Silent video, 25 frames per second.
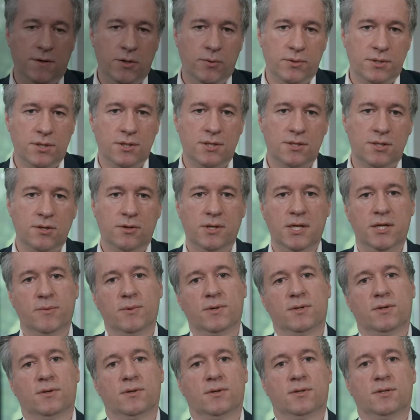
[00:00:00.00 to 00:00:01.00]
you were to study
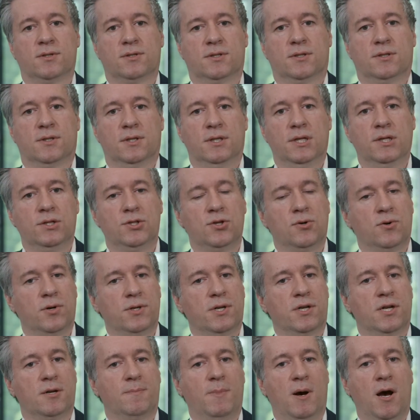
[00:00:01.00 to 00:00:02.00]
with us, you
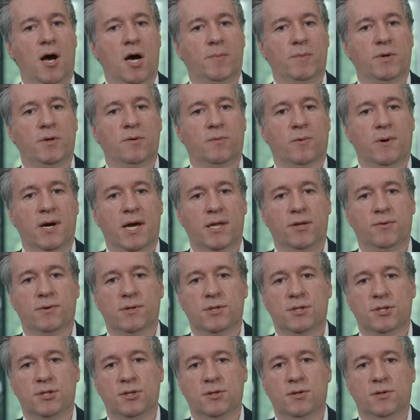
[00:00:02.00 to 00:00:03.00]
join a department where there
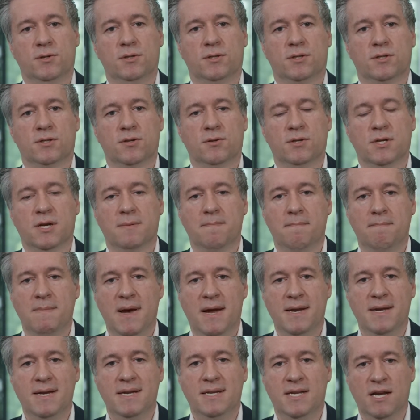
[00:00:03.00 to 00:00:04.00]
are students studying
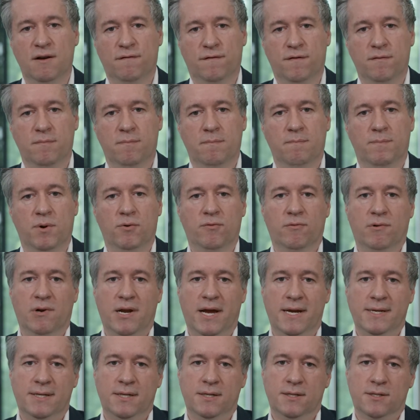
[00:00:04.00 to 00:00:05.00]
many different but
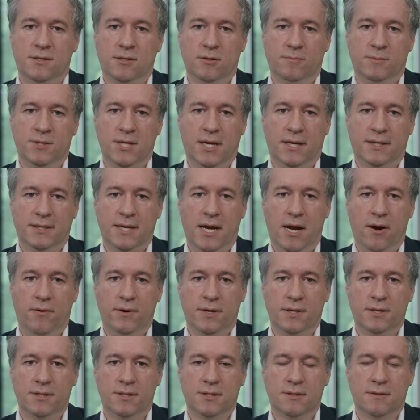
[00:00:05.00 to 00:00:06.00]
related subject
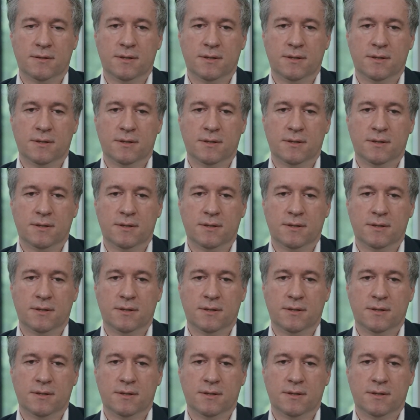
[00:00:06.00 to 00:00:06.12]
areas.